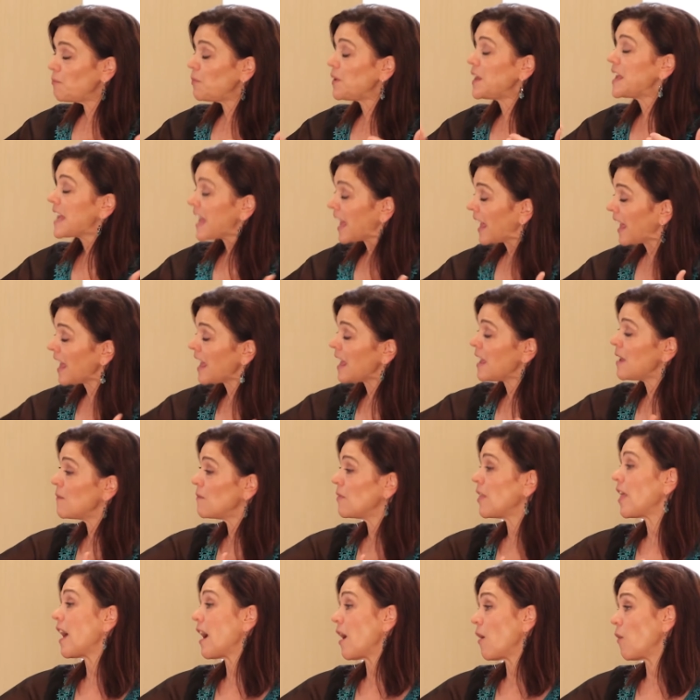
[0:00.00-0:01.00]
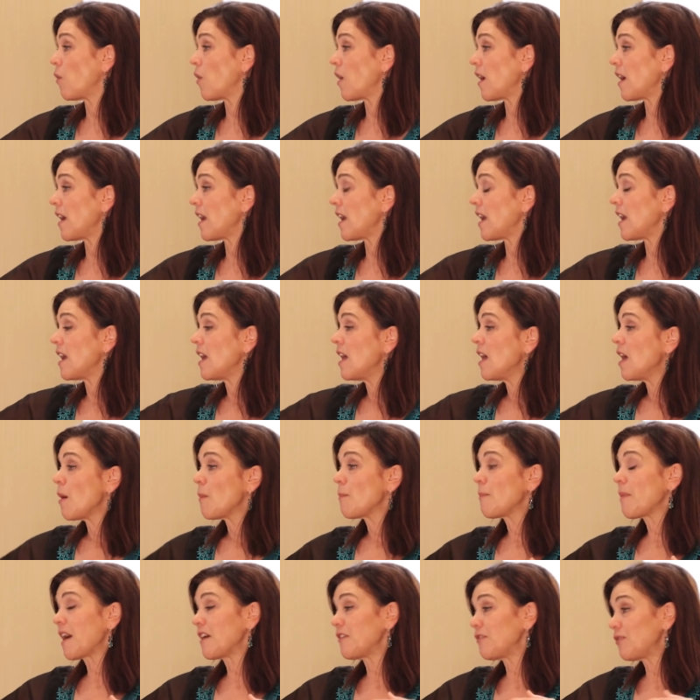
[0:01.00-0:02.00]
became that way
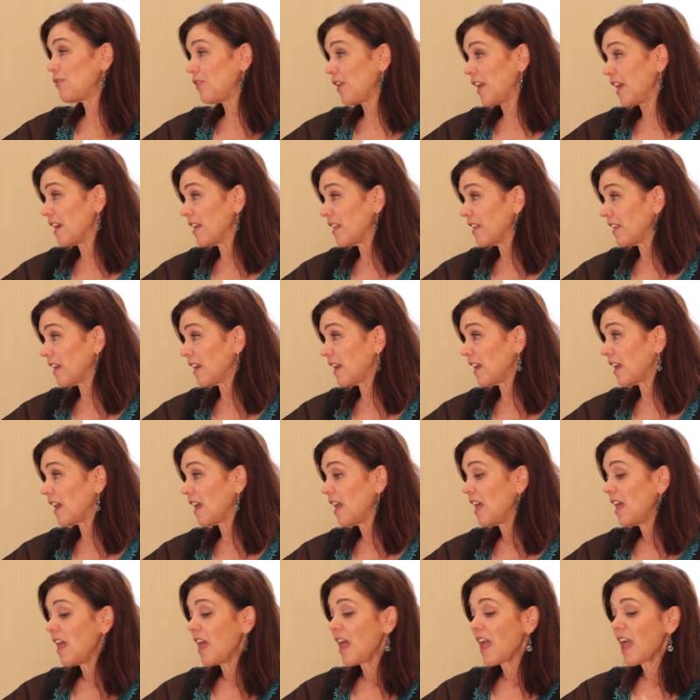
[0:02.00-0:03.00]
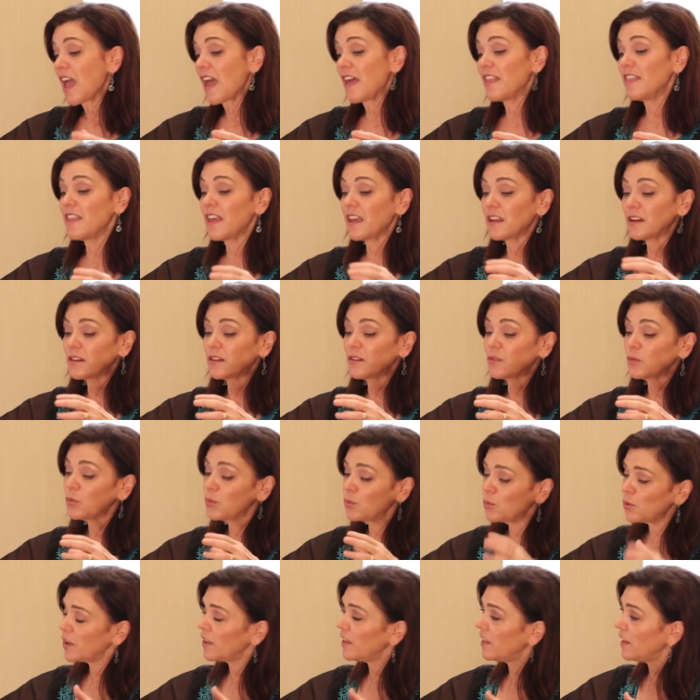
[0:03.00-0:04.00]
by failing, and then
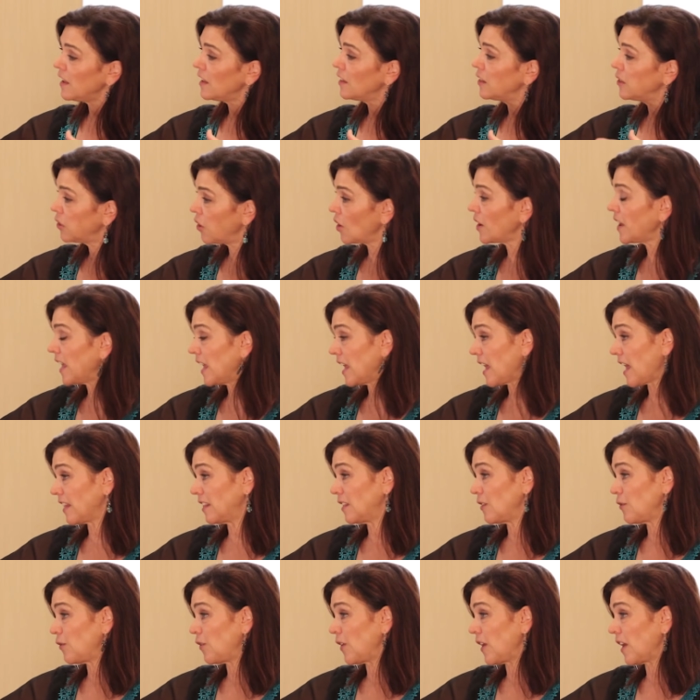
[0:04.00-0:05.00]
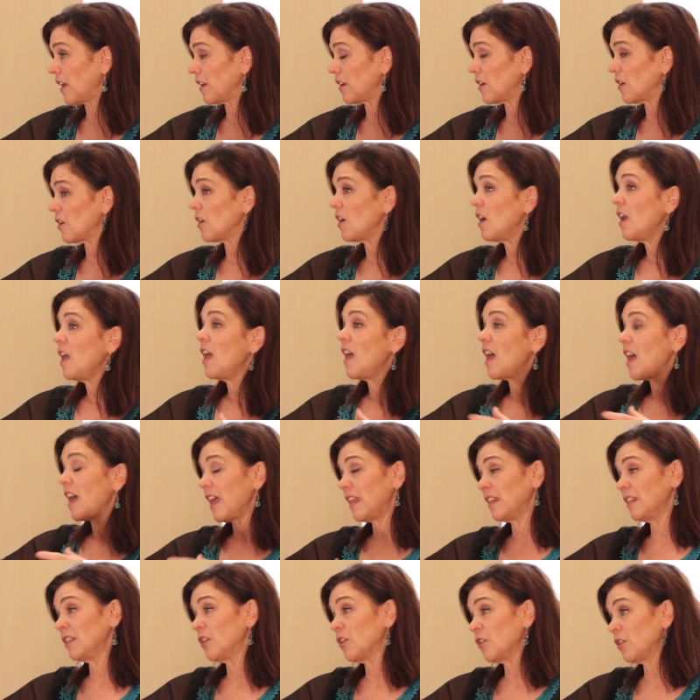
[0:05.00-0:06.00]
really looking at the failure
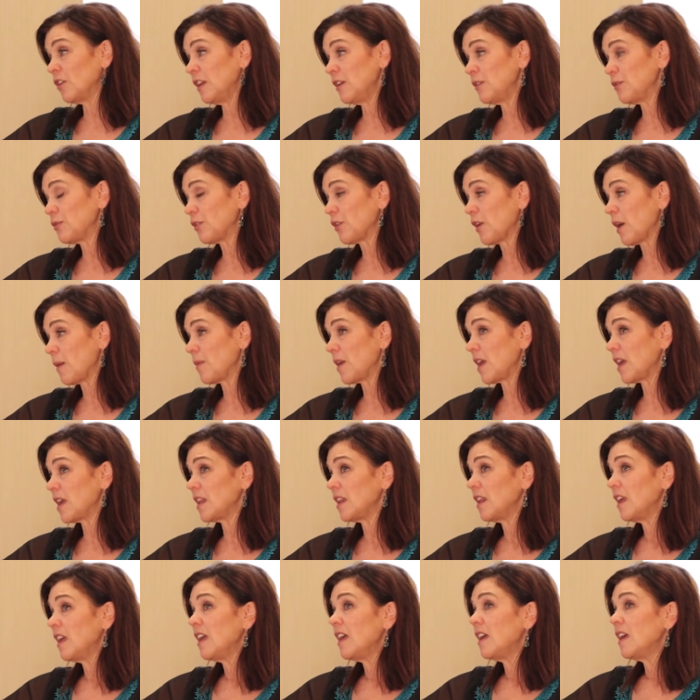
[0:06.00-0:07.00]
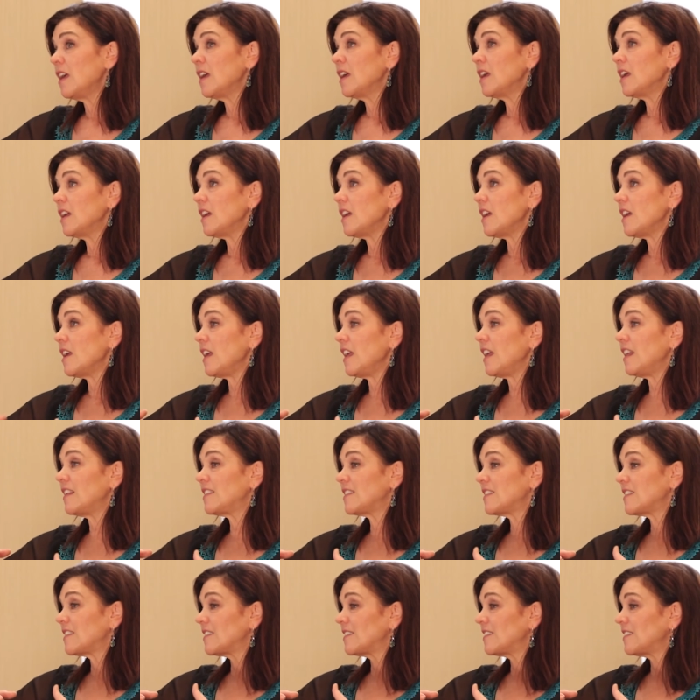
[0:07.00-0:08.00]
and learning from it.
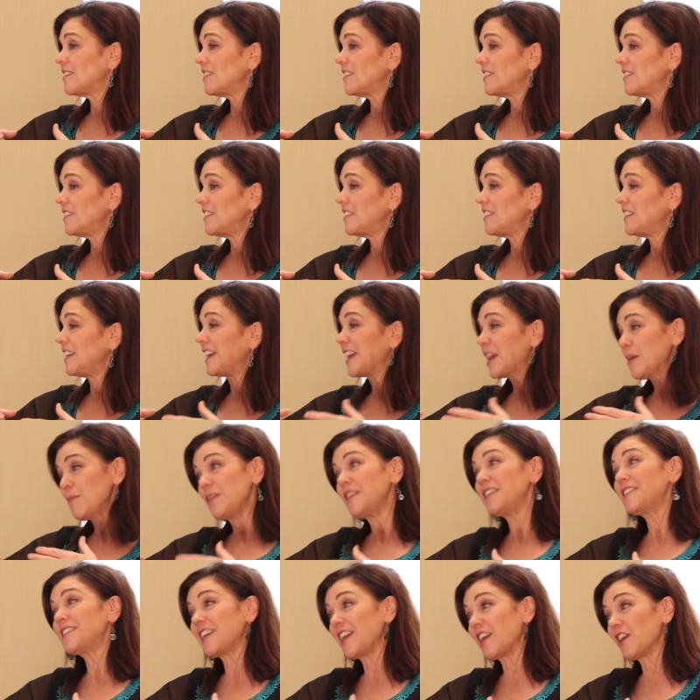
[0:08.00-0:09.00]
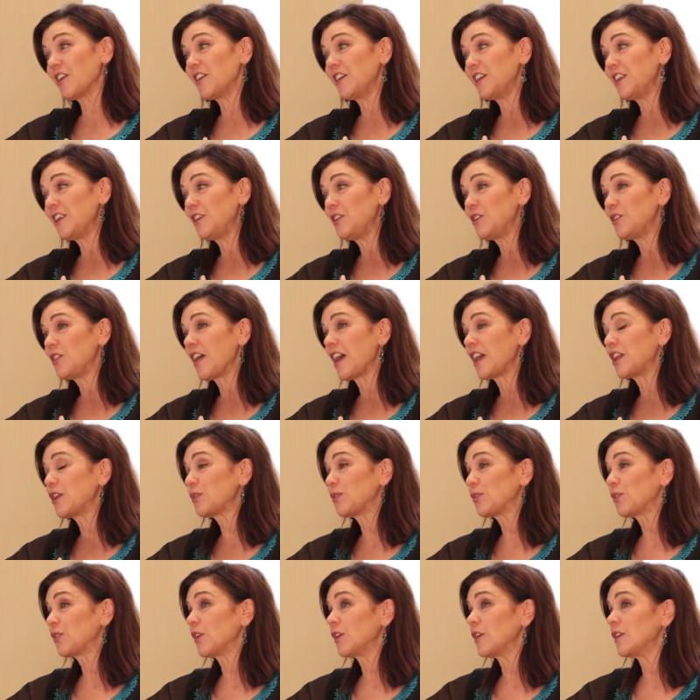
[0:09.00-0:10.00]
It can be scary to do that
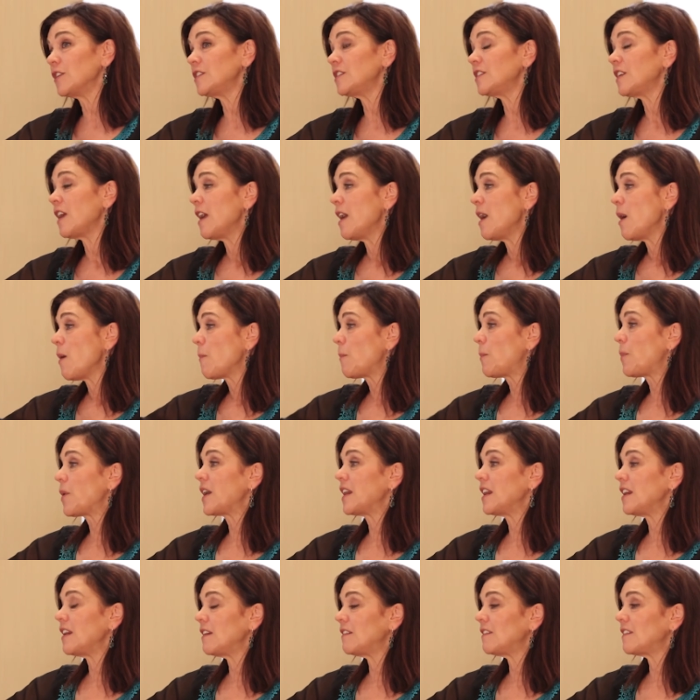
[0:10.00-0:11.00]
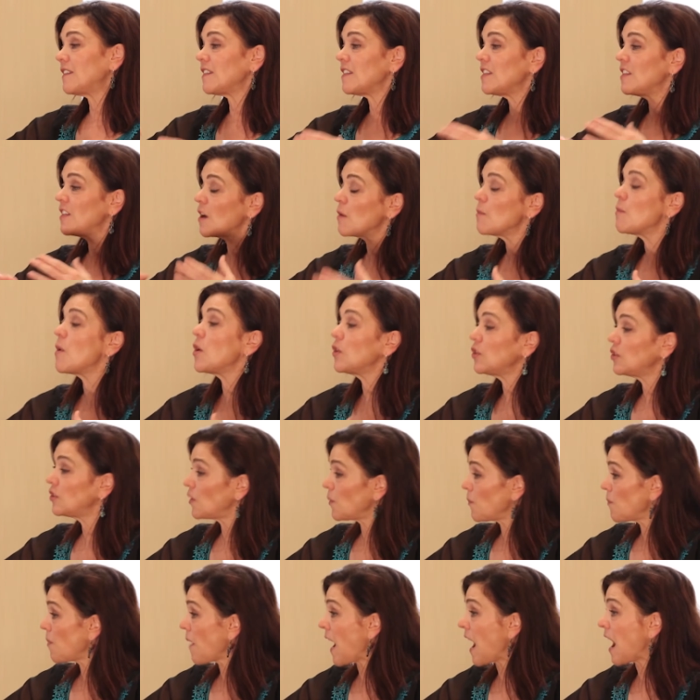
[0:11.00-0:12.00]
at first, but it's the
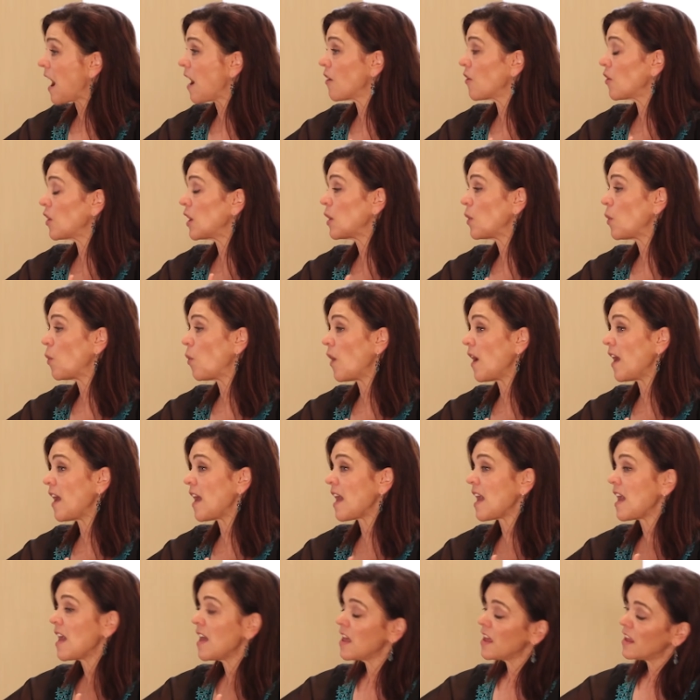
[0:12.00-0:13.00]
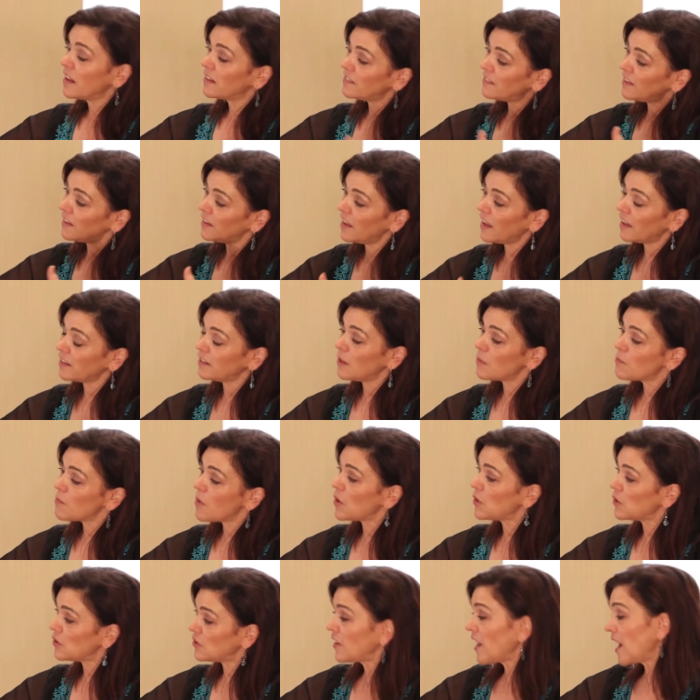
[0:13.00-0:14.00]
most empowering way to get the
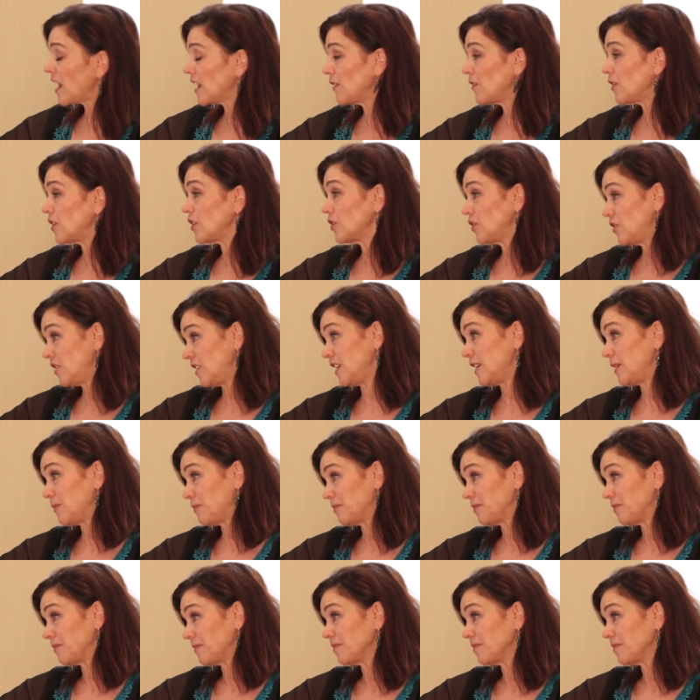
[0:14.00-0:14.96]
most out of your team.